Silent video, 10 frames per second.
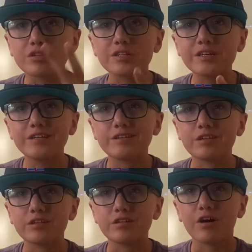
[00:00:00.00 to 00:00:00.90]

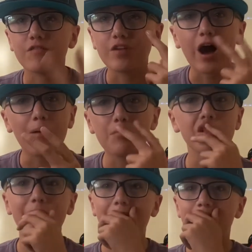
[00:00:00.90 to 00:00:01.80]
seasons of not
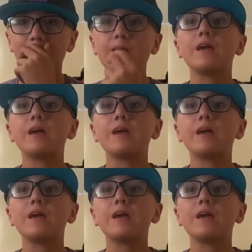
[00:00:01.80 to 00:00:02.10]
playing.